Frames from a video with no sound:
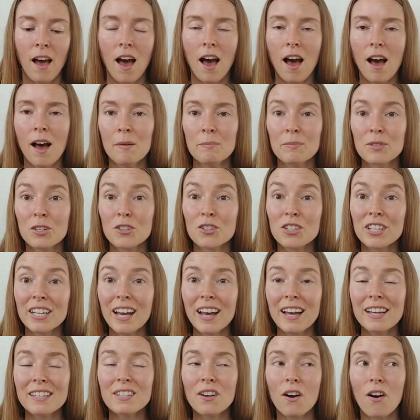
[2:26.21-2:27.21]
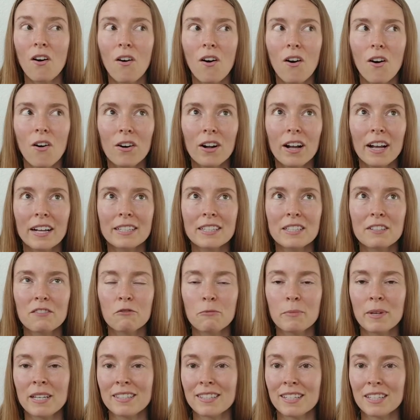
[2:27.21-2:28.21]
Um, so she has all kinds of
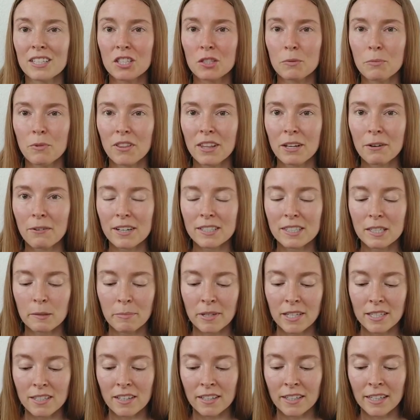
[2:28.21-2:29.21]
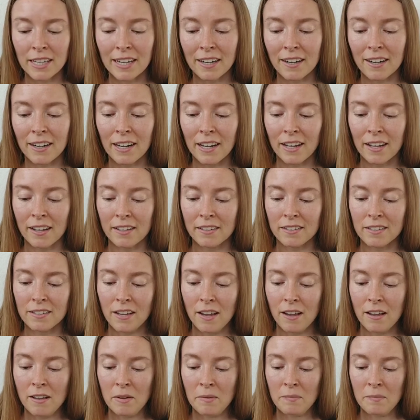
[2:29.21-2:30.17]
amazing smoothie recipes in here, and